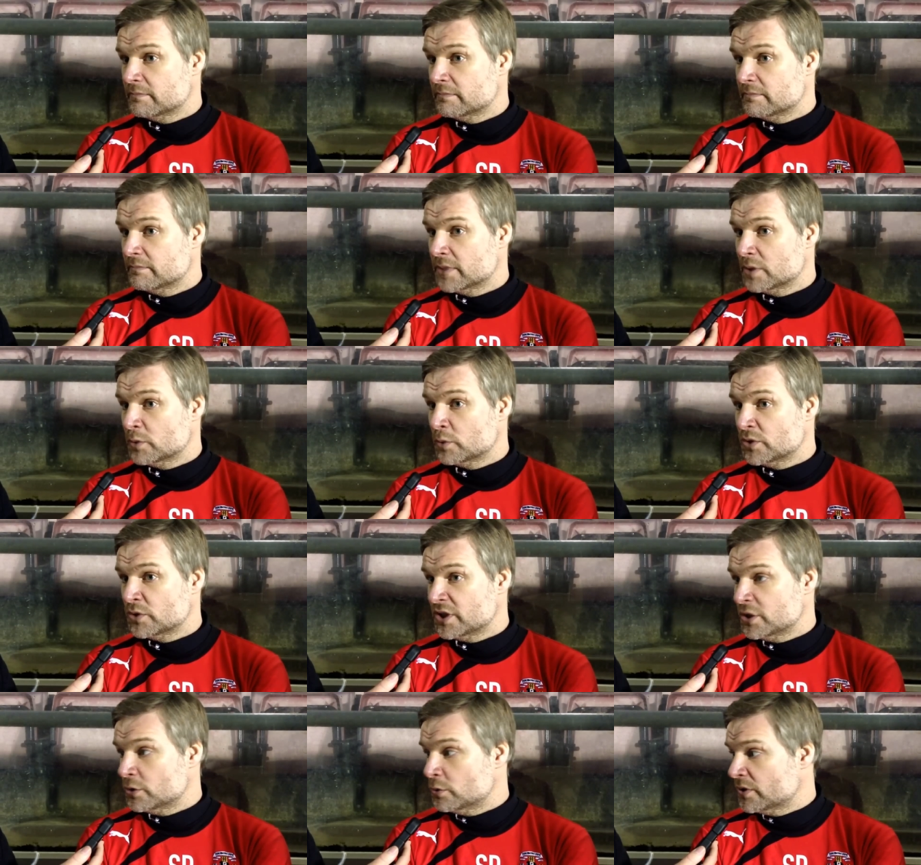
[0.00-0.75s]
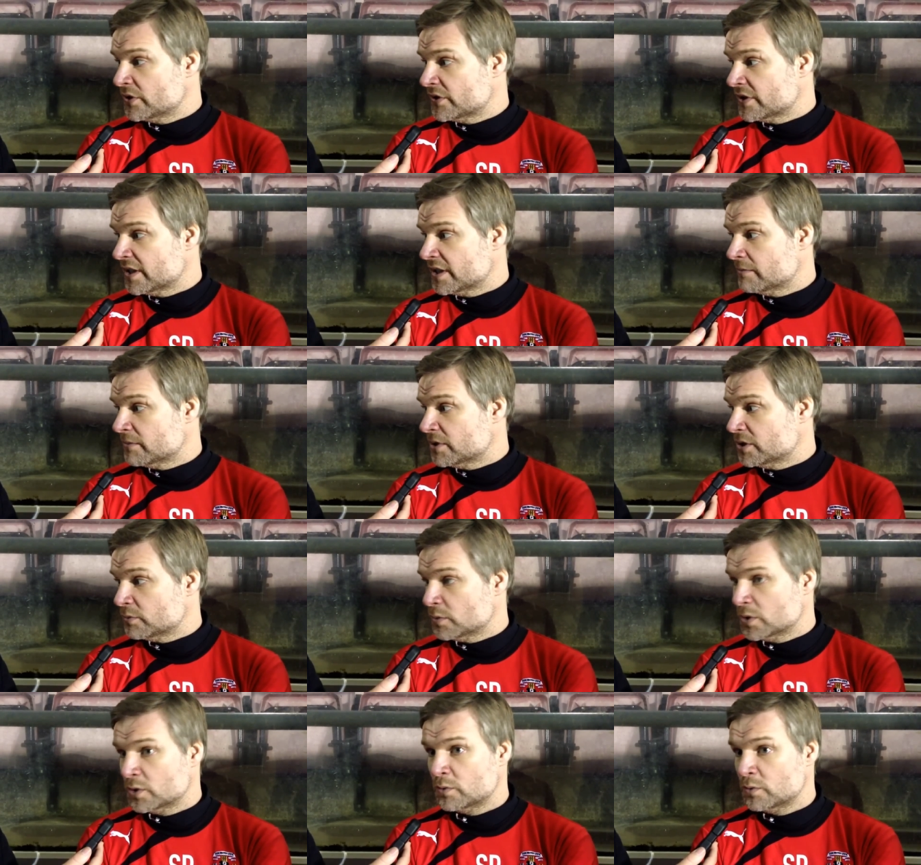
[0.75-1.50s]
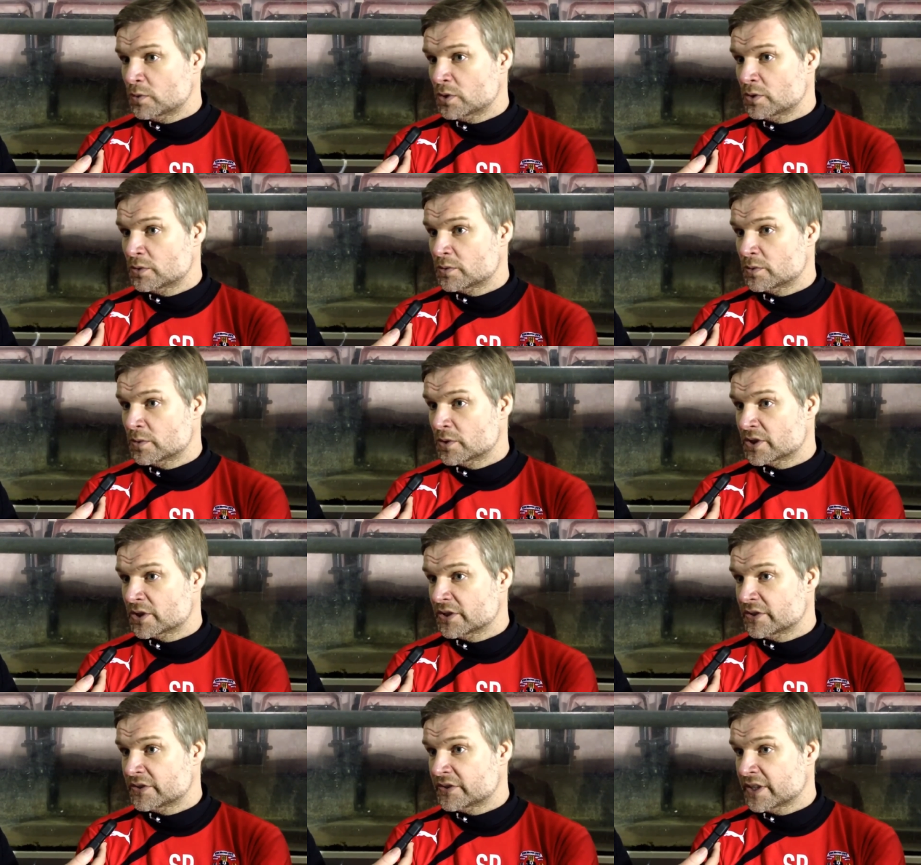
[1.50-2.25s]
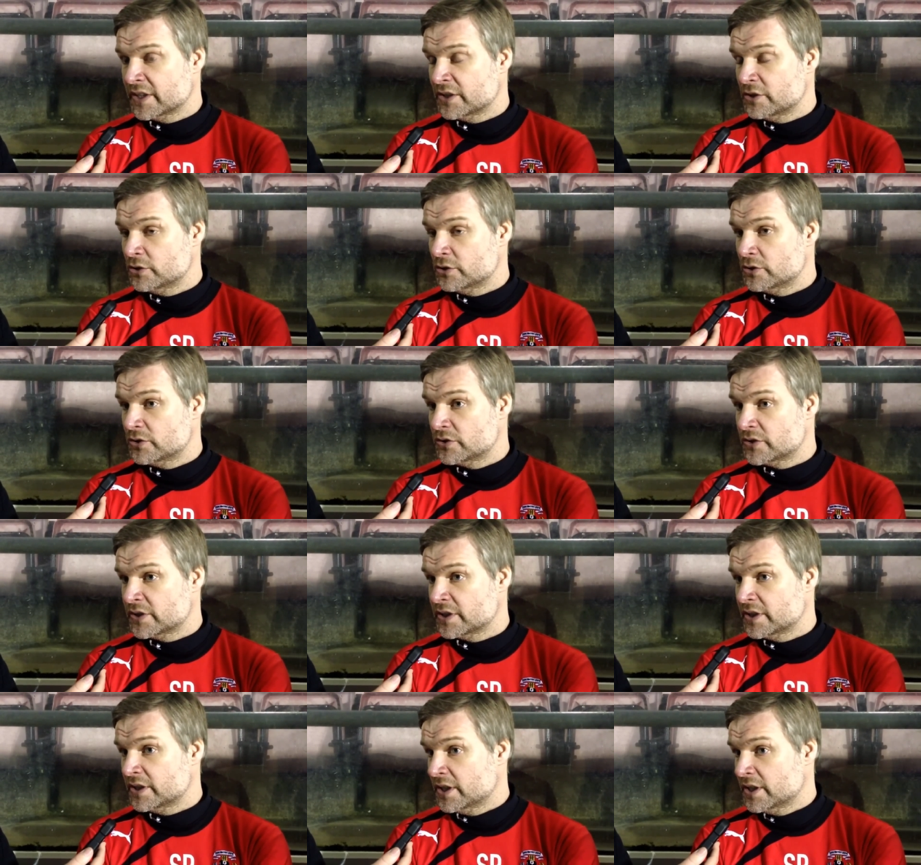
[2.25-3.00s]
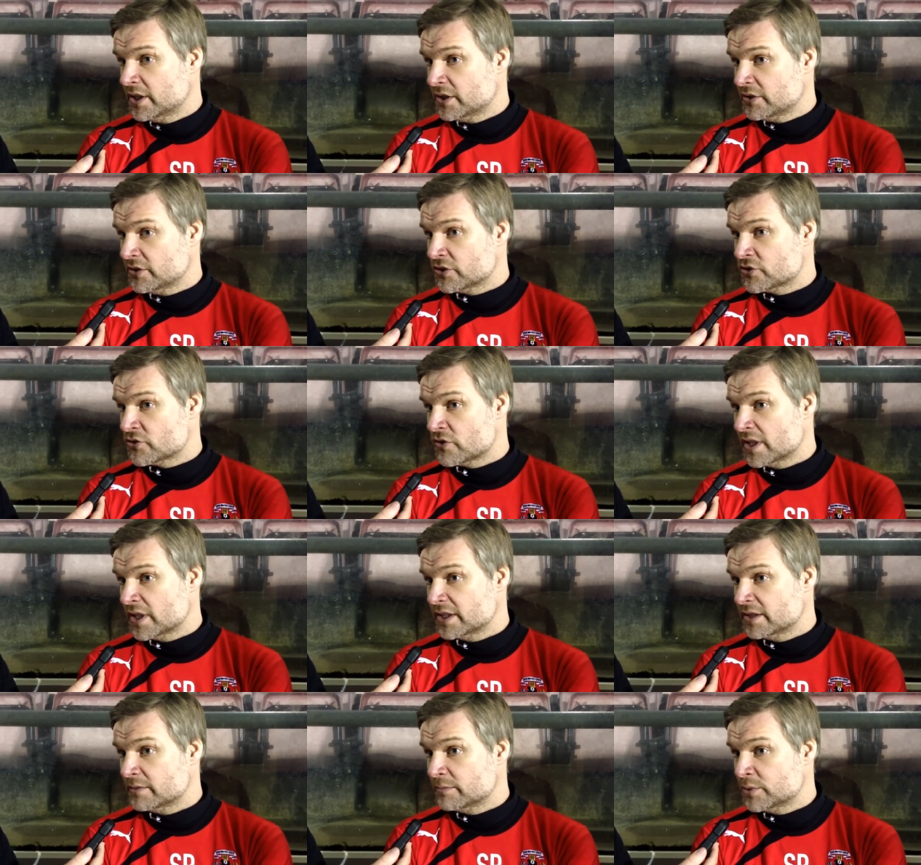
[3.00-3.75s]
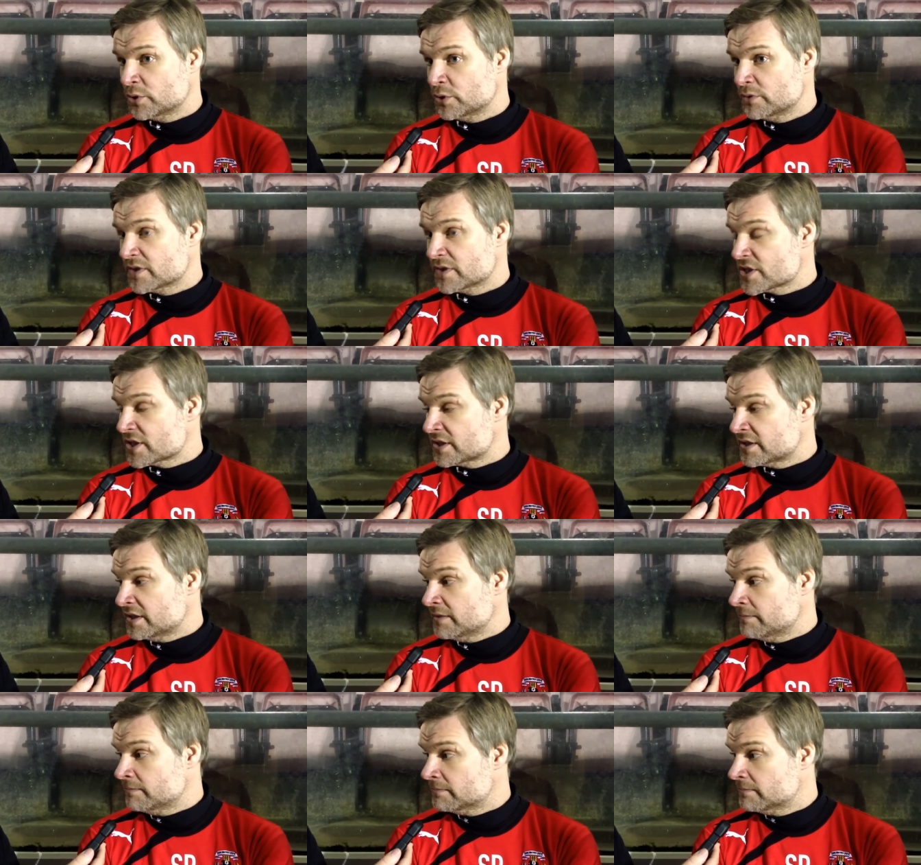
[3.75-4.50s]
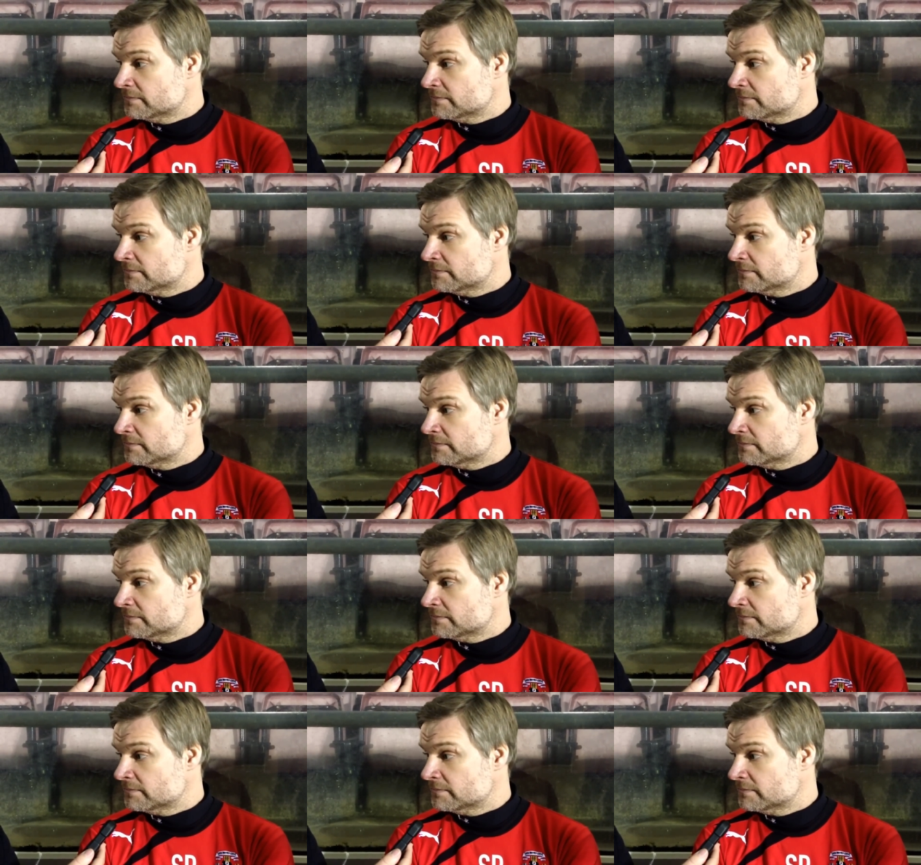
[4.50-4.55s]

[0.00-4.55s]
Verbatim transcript: but we'll deal with them and we'll, we'll, we'll continue to, to try and improve as a team.